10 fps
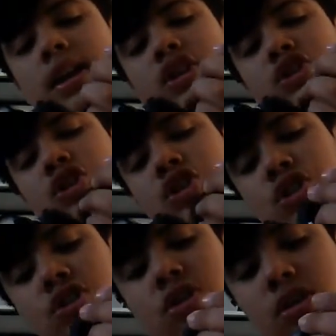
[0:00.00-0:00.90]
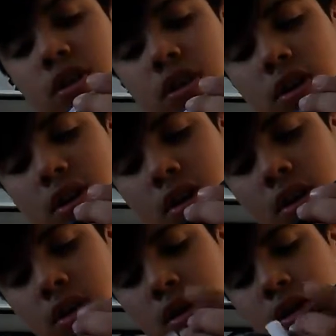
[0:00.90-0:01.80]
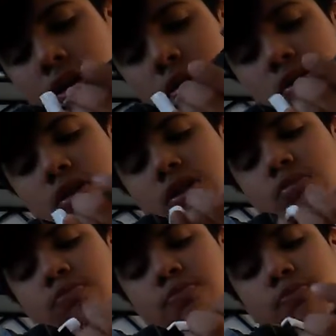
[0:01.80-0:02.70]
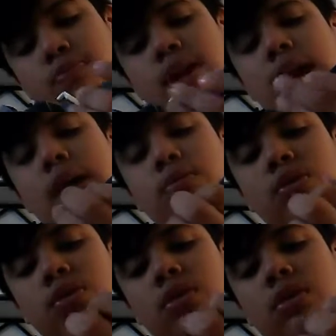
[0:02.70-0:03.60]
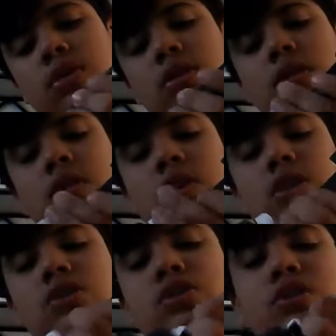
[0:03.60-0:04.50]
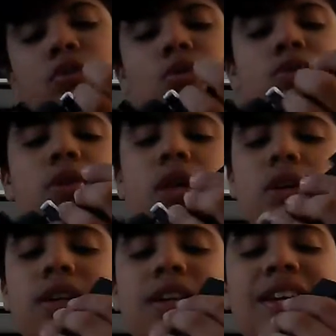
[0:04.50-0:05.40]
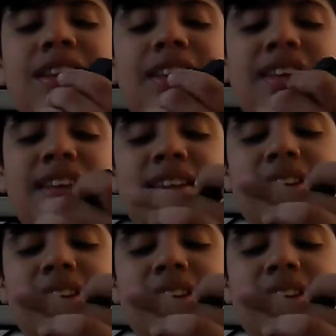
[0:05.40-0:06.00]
and it should just be able to screw in.